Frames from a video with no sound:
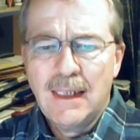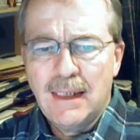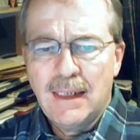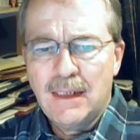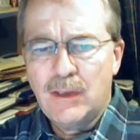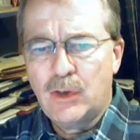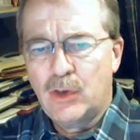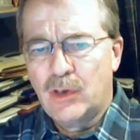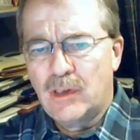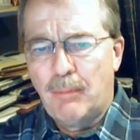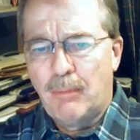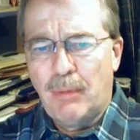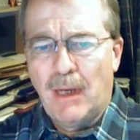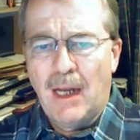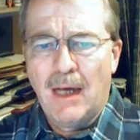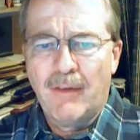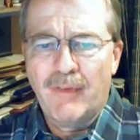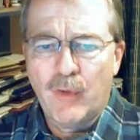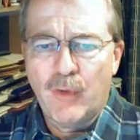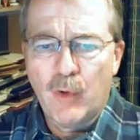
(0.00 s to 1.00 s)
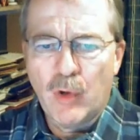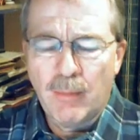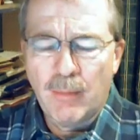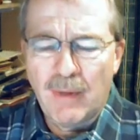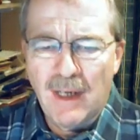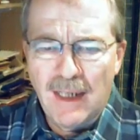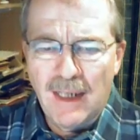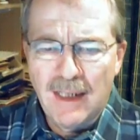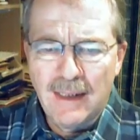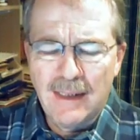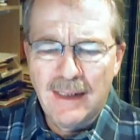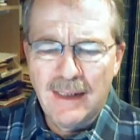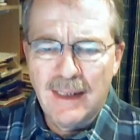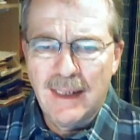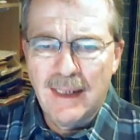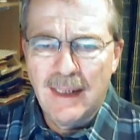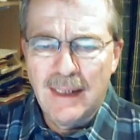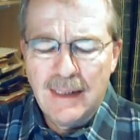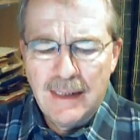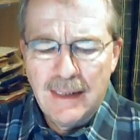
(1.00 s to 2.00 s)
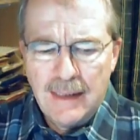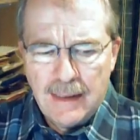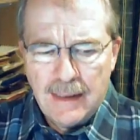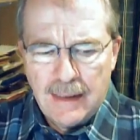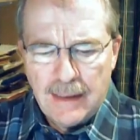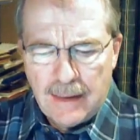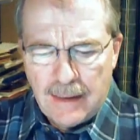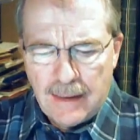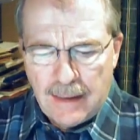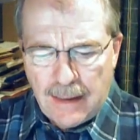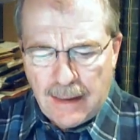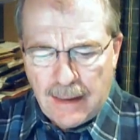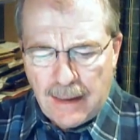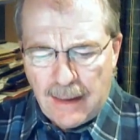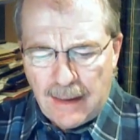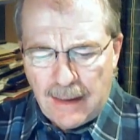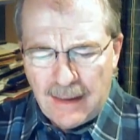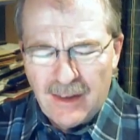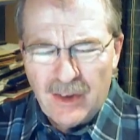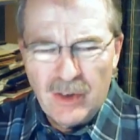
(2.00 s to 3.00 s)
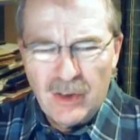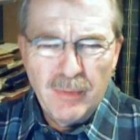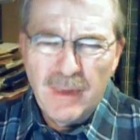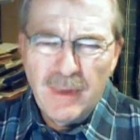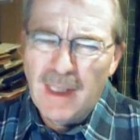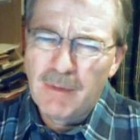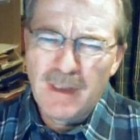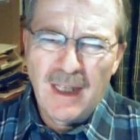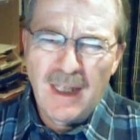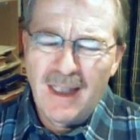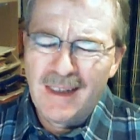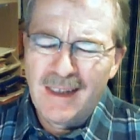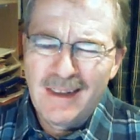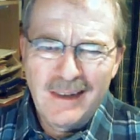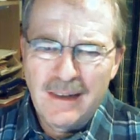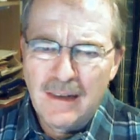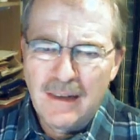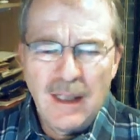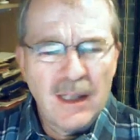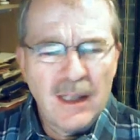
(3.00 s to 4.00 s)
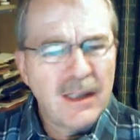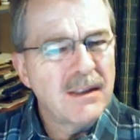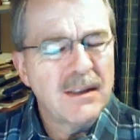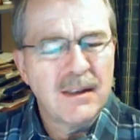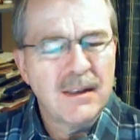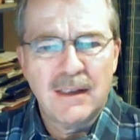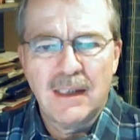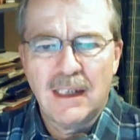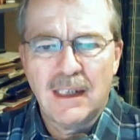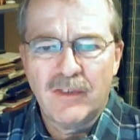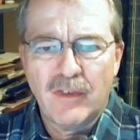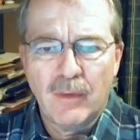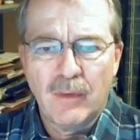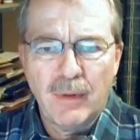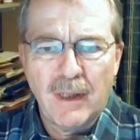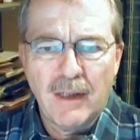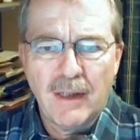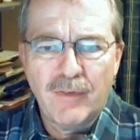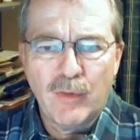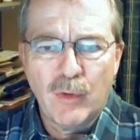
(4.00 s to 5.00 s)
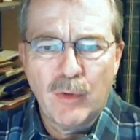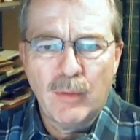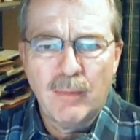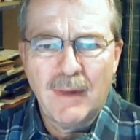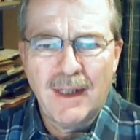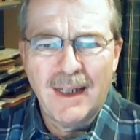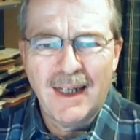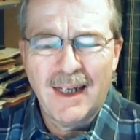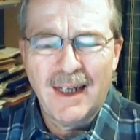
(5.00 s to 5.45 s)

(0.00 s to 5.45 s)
This is just a platform, and sometimes it's not a successful platform.